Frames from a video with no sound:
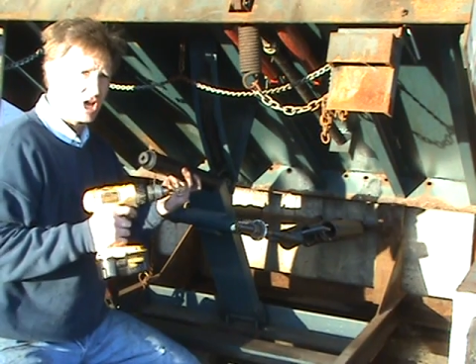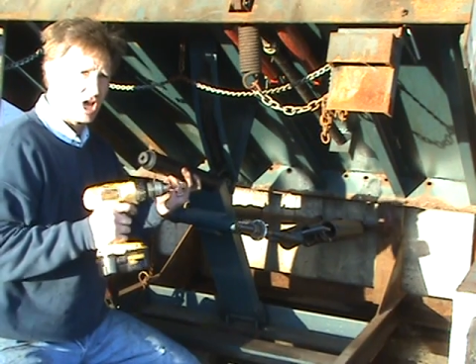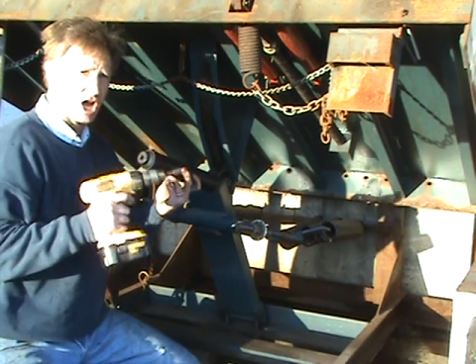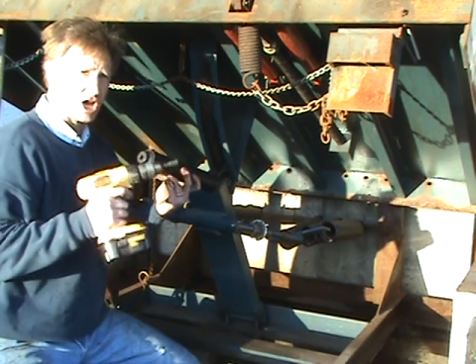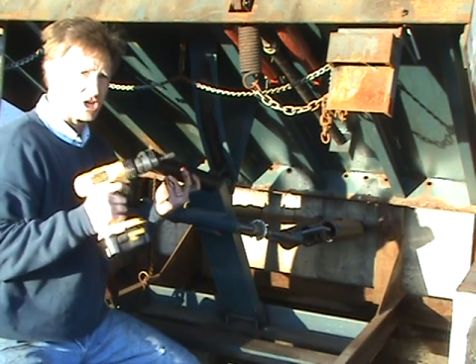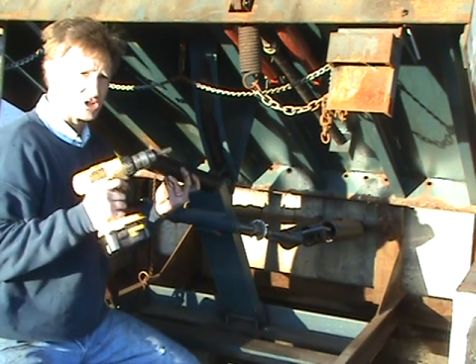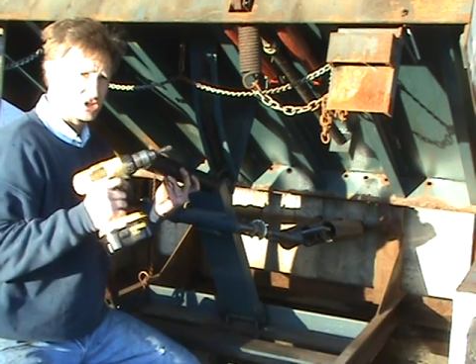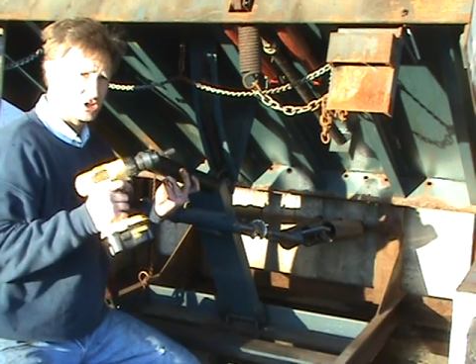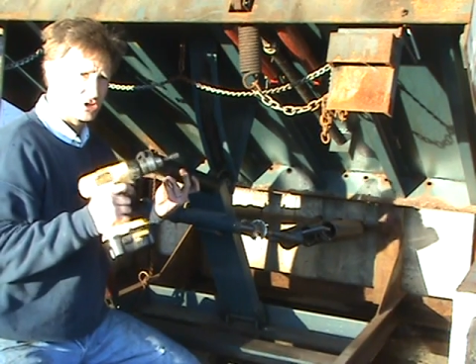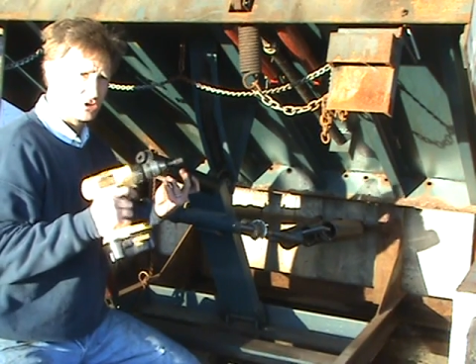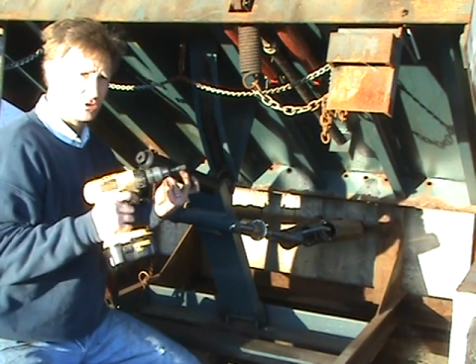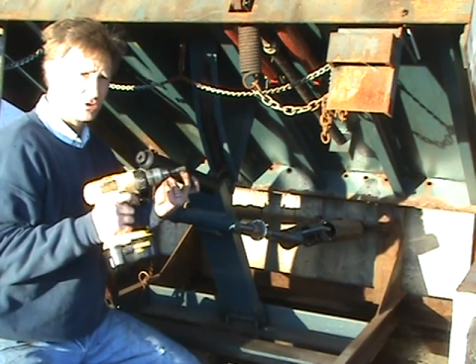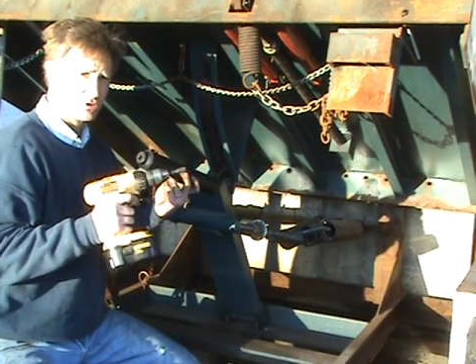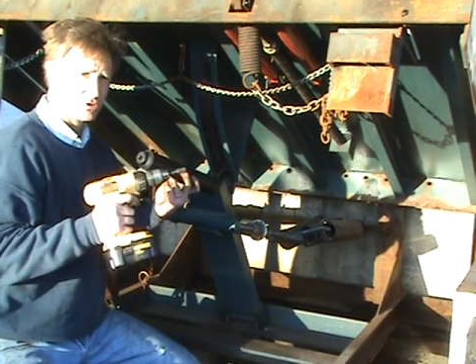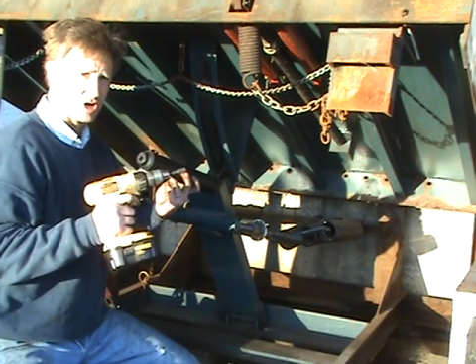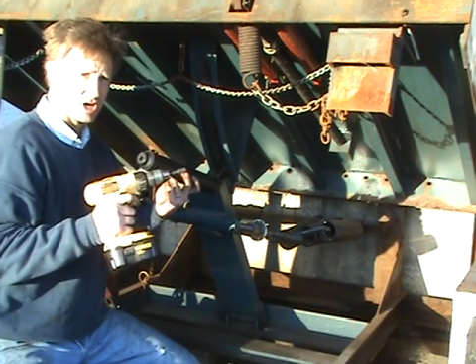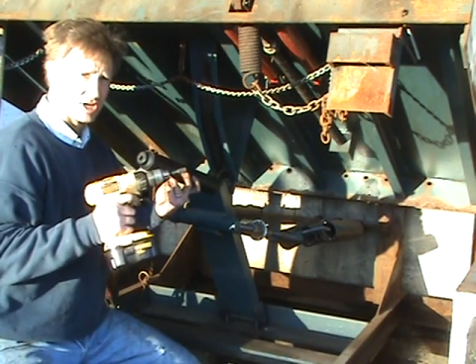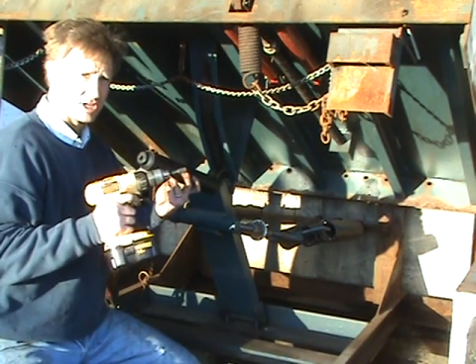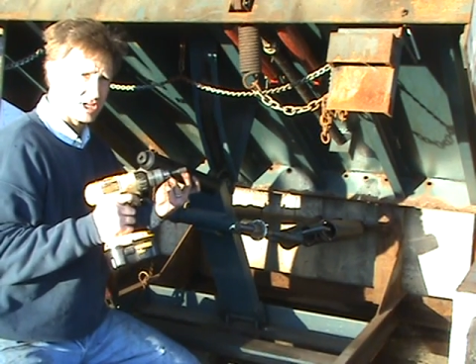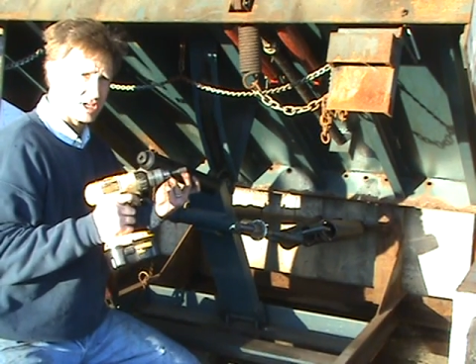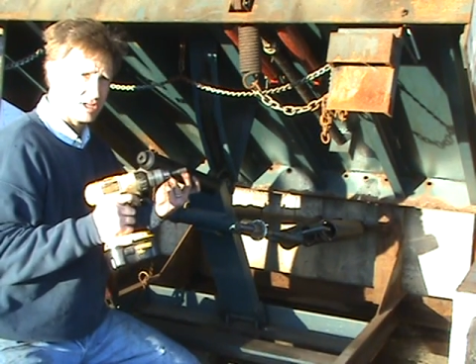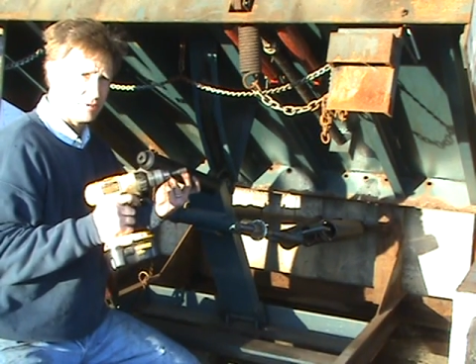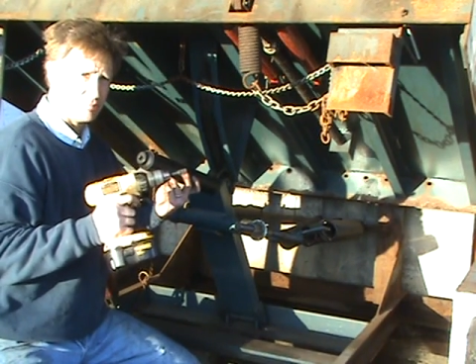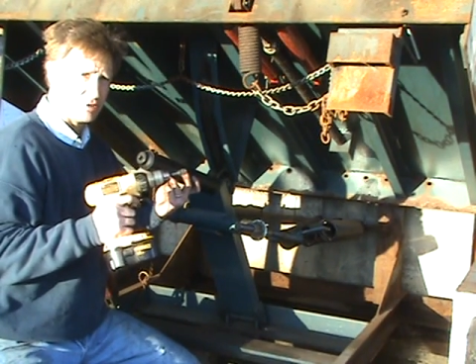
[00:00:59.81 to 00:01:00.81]
a screw
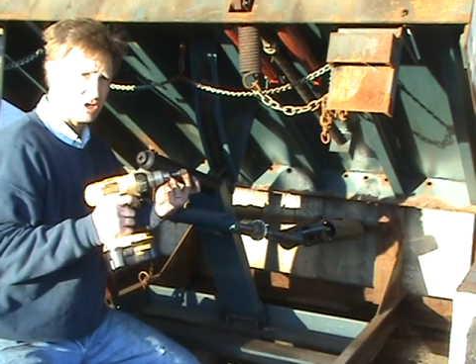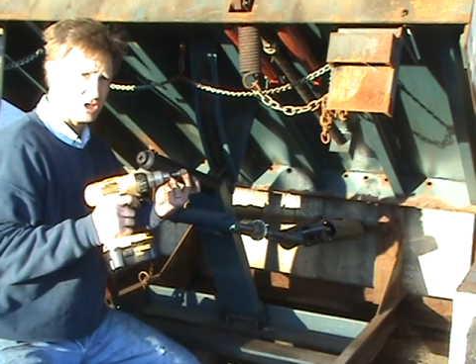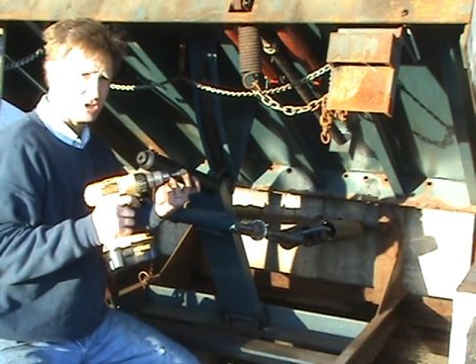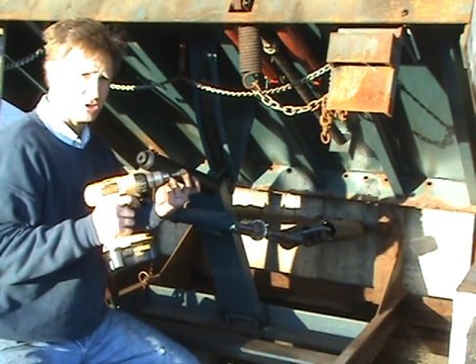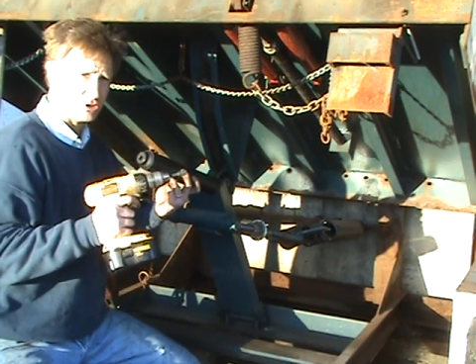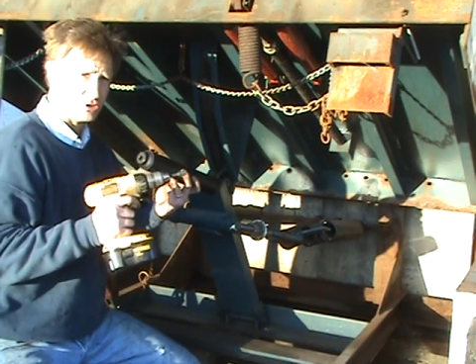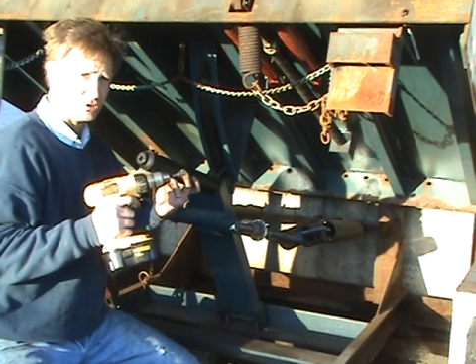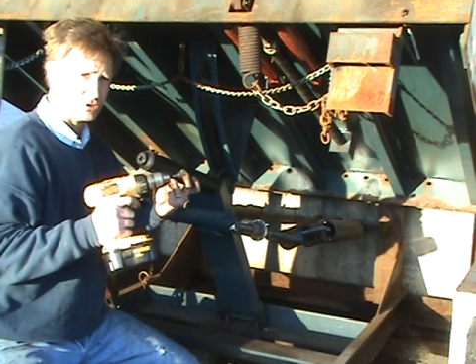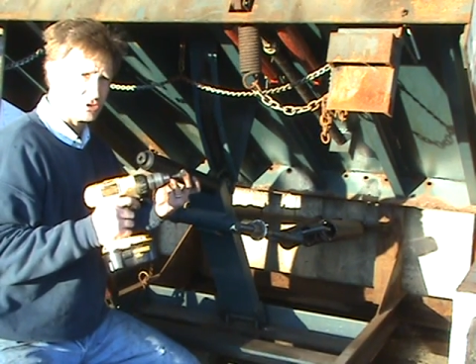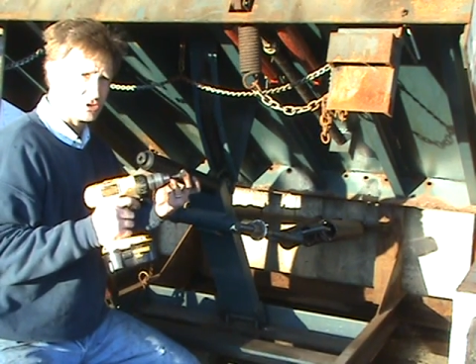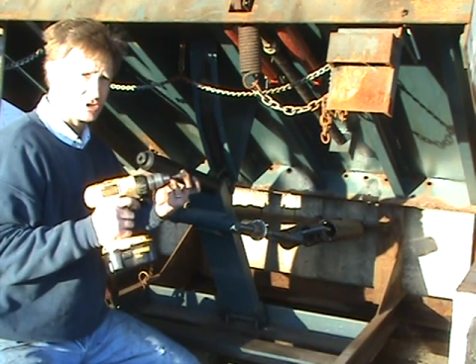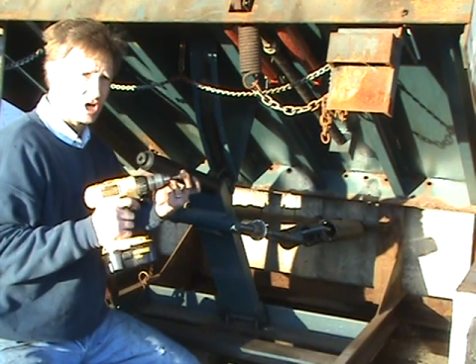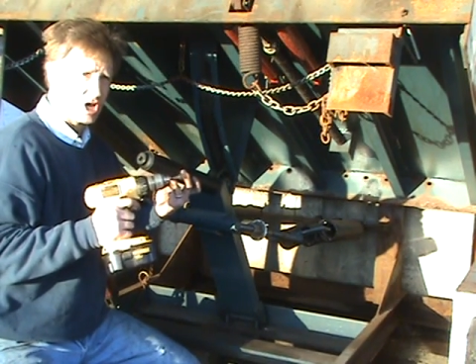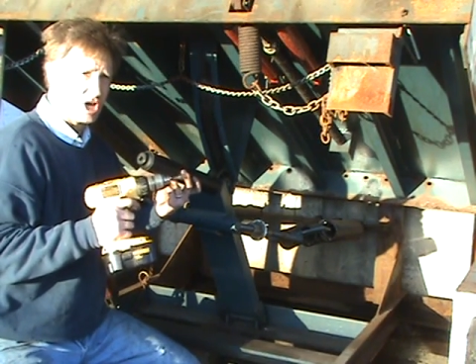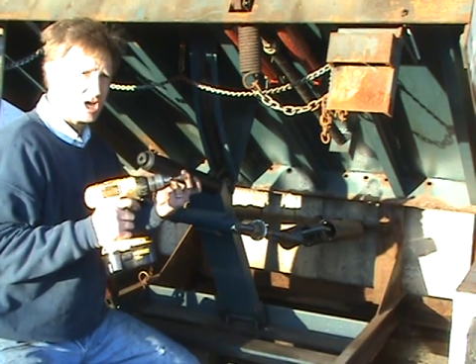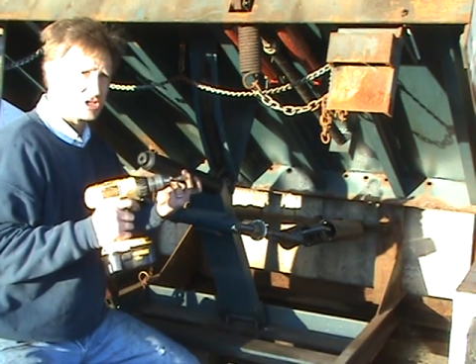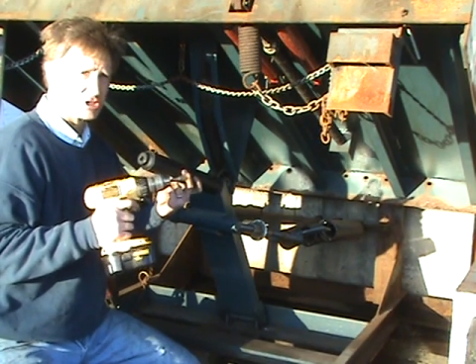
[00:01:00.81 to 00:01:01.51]
gun can be used